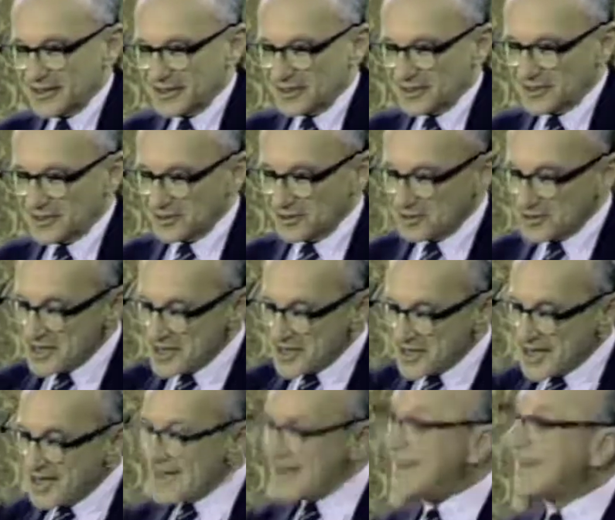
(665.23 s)
to
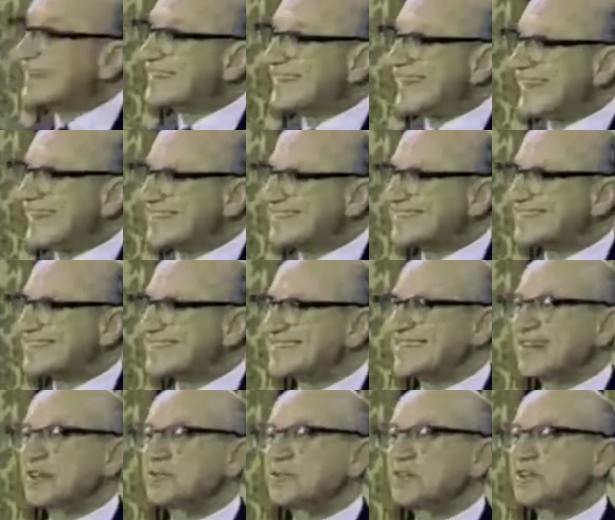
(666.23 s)
taxes
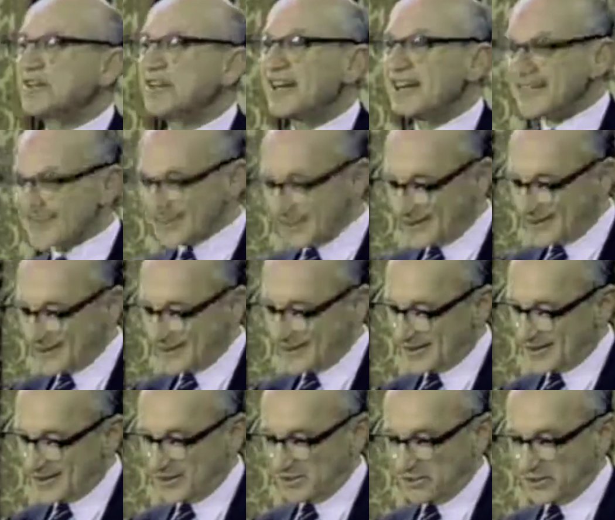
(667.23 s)
that were not
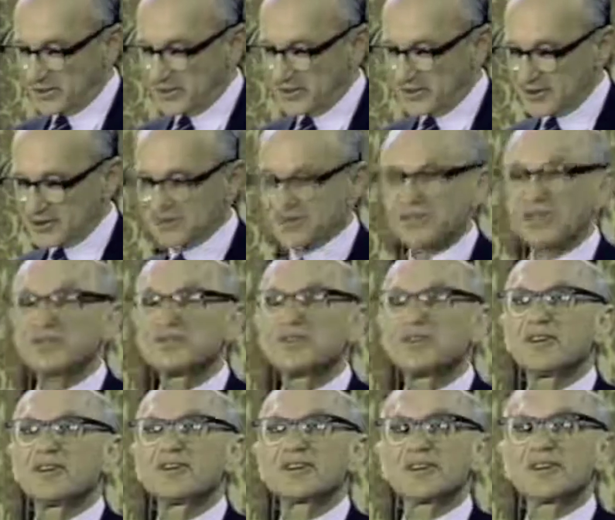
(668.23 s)
collected because of
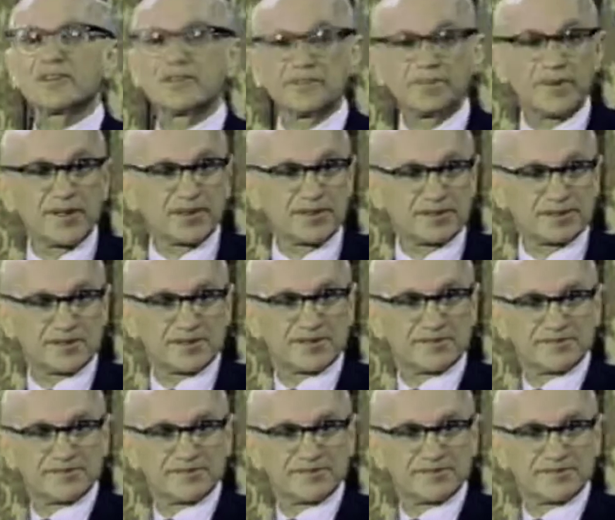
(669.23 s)
so-called loopholes.